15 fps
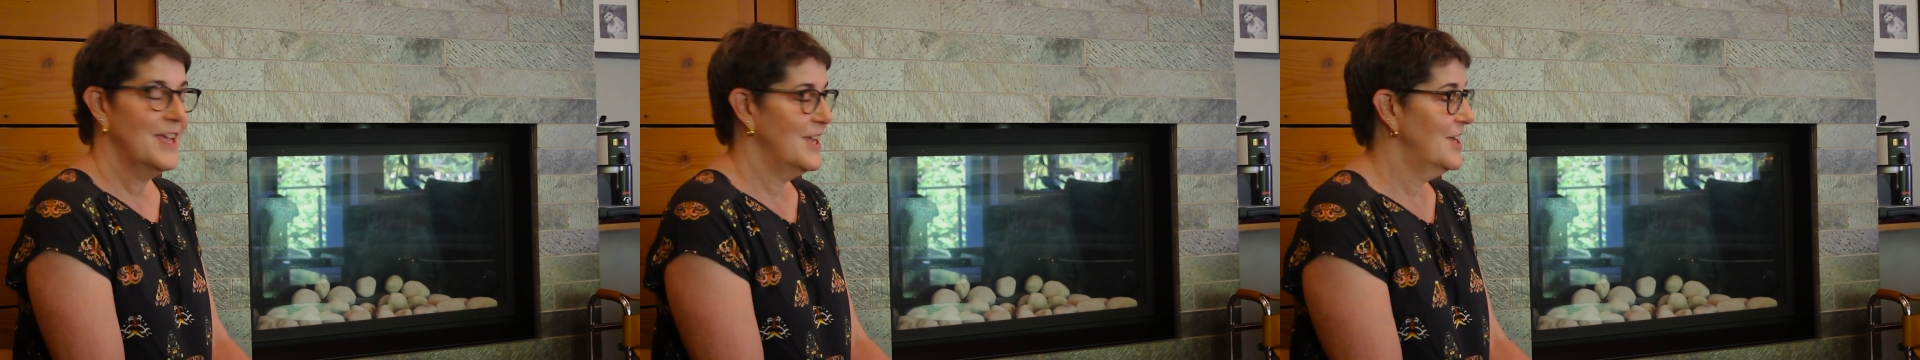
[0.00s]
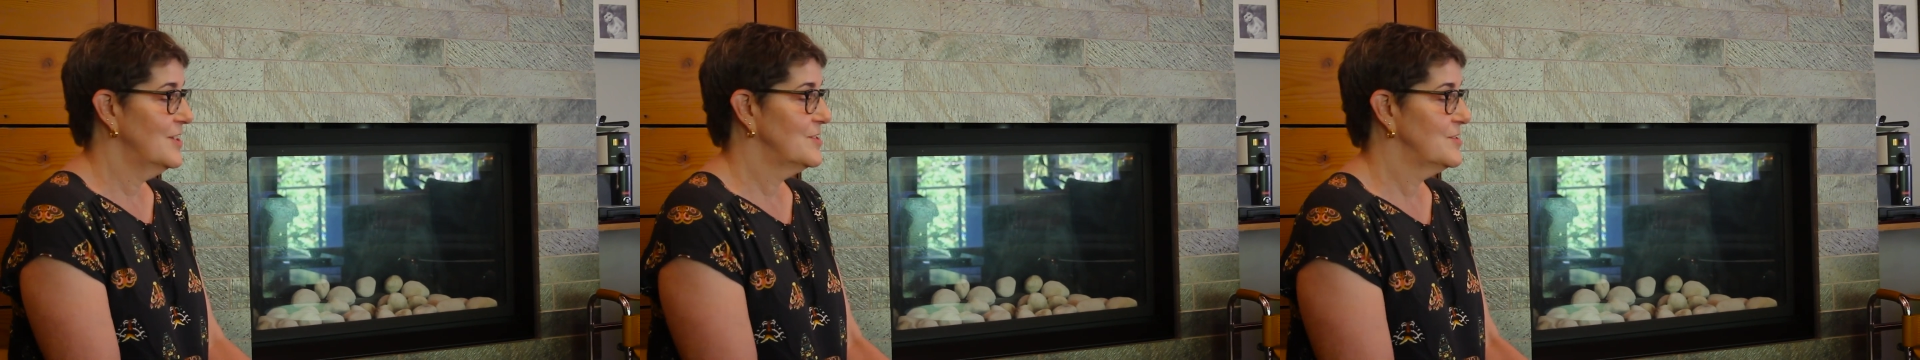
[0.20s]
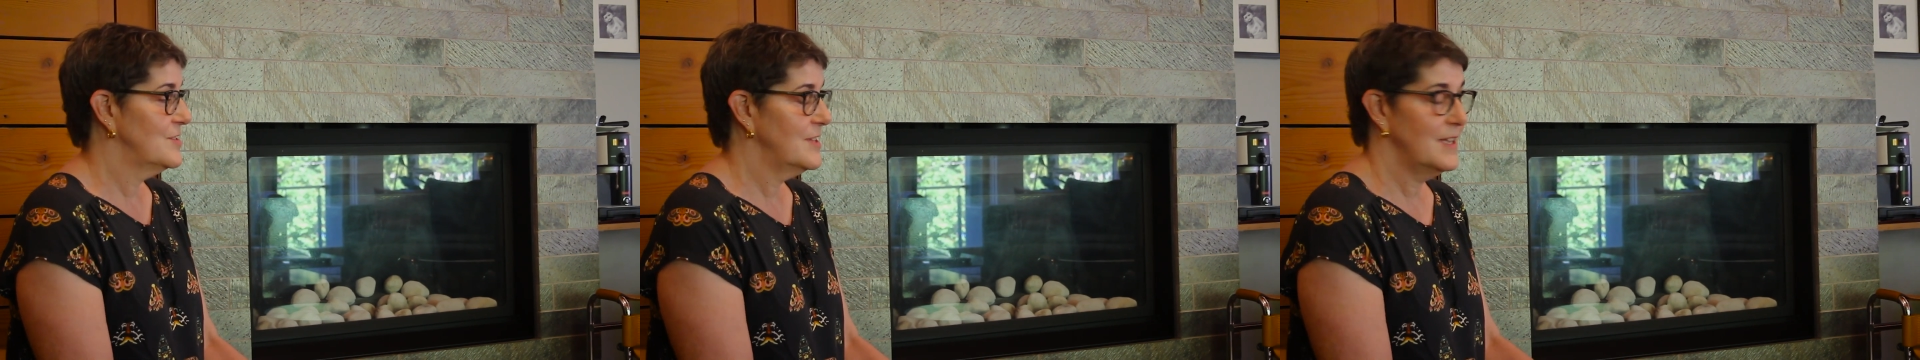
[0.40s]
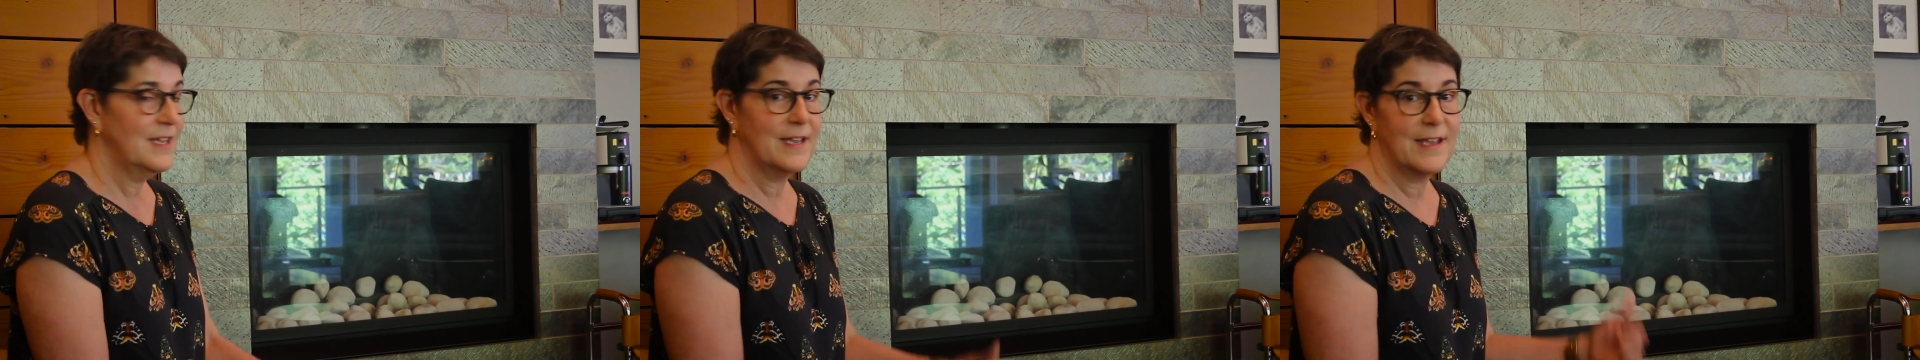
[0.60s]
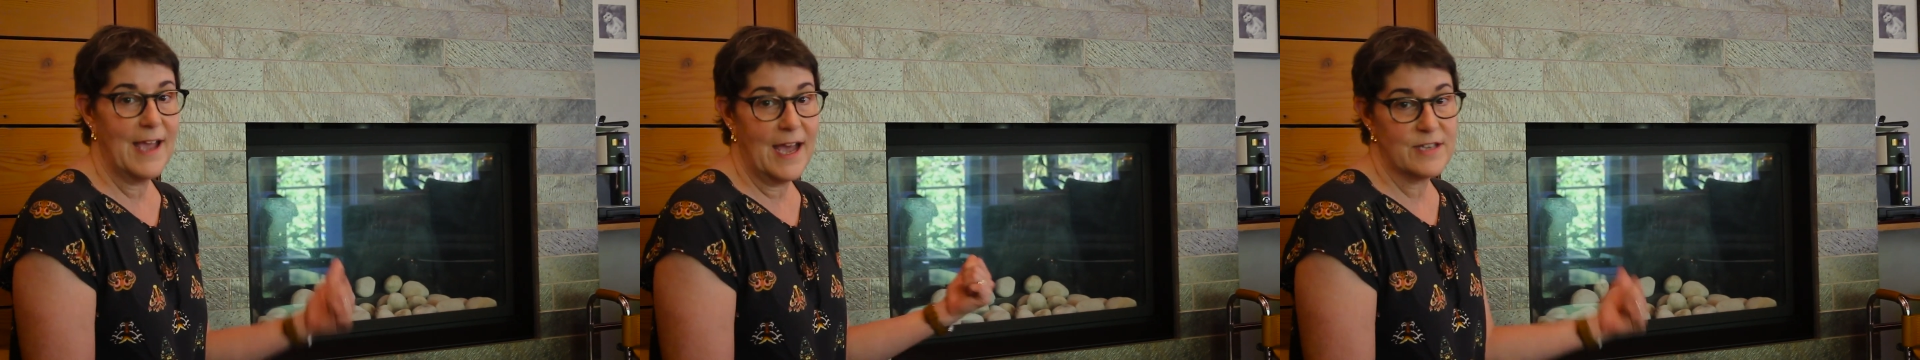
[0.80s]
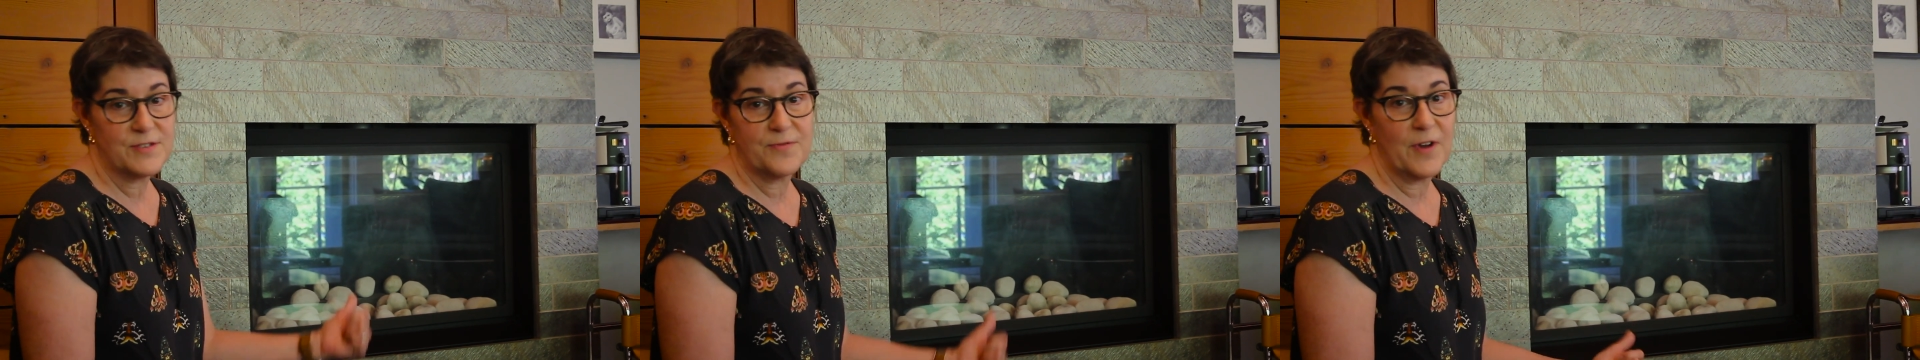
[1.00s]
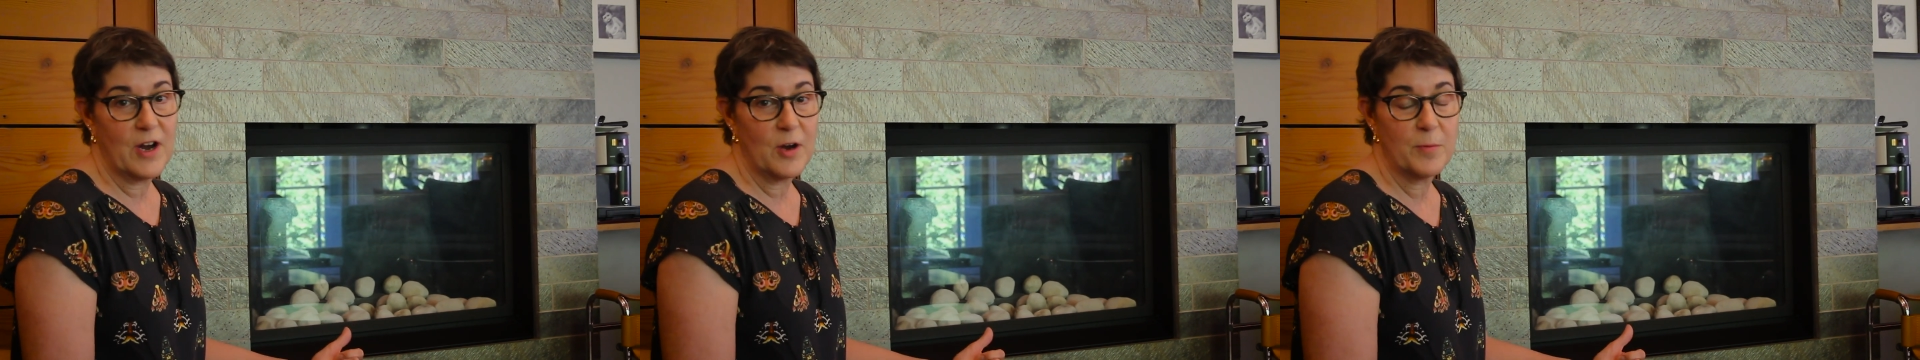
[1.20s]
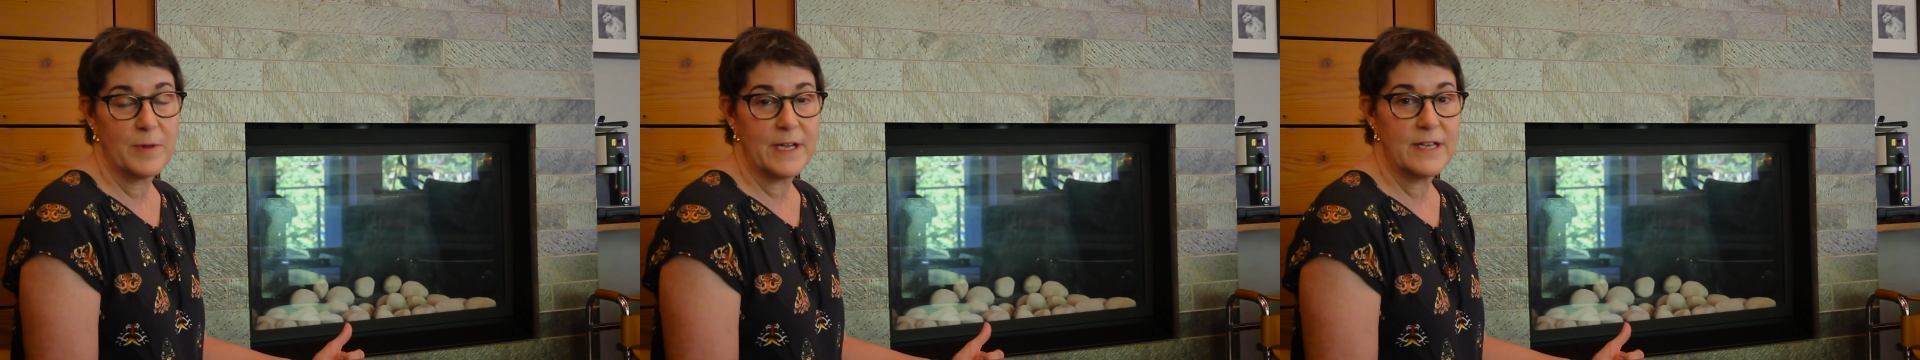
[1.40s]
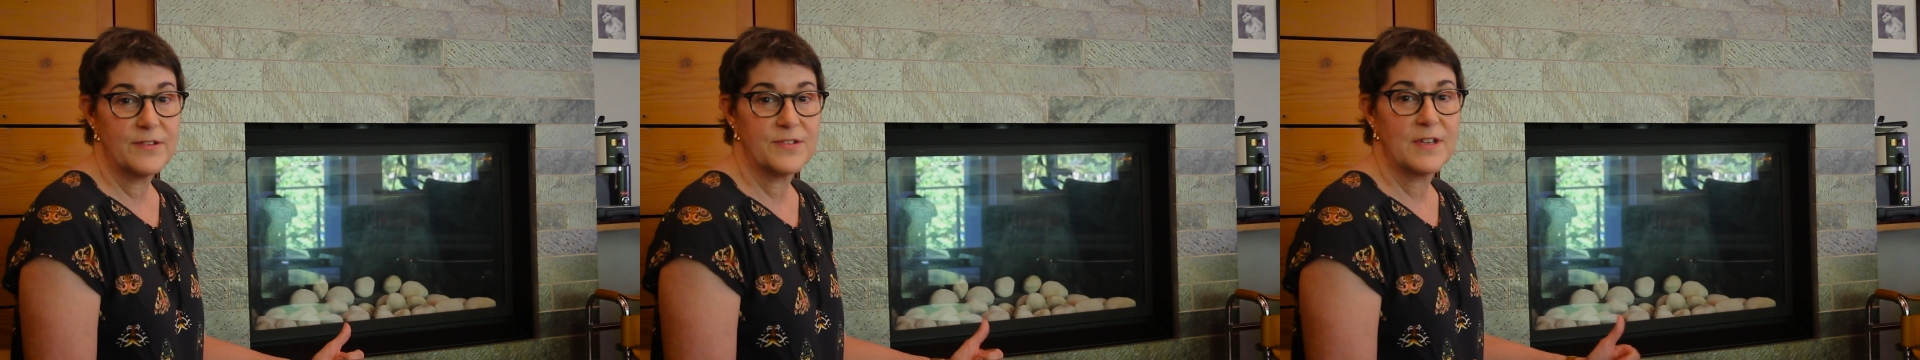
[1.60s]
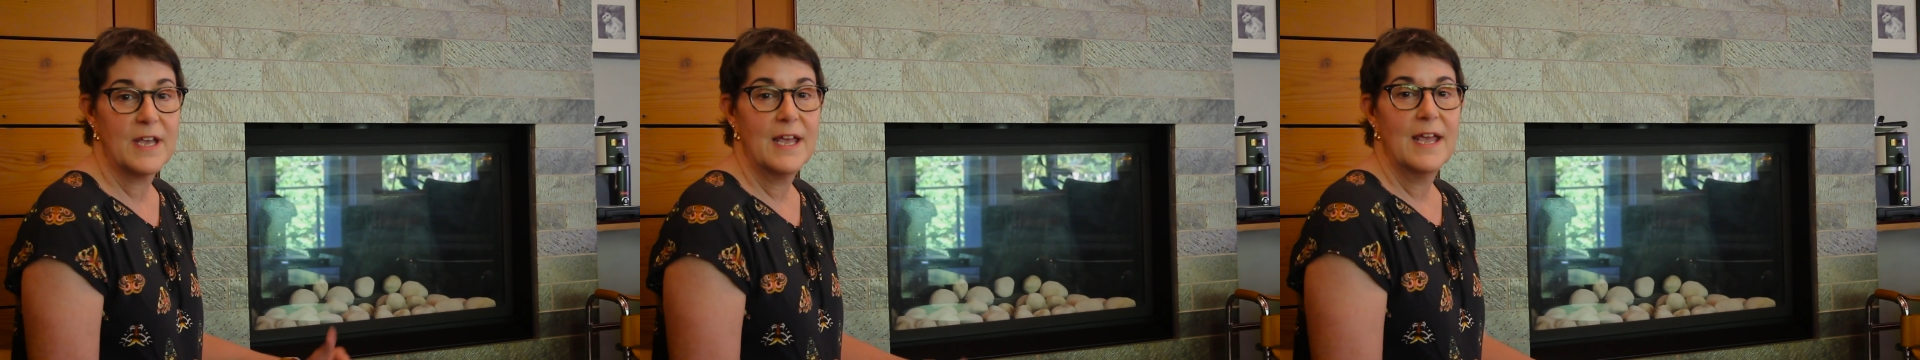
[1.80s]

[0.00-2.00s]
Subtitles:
is the gas fireplace.